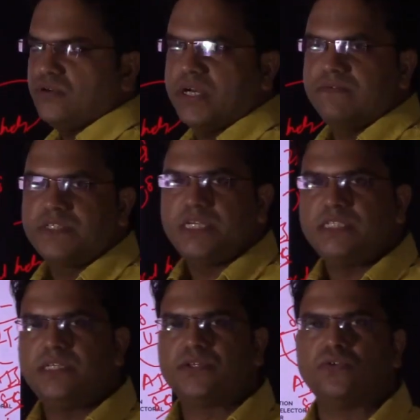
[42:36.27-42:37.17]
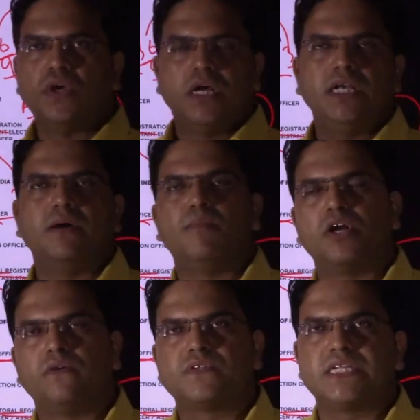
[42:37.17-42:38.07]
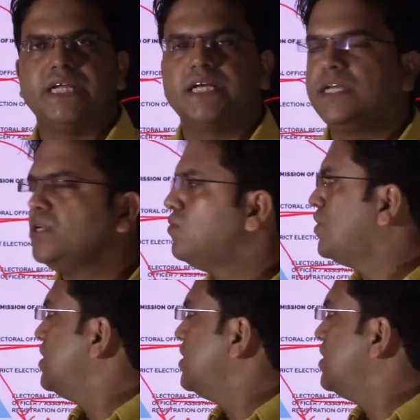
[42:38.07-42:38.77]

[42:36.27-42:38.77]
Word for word: you have change into number of state and U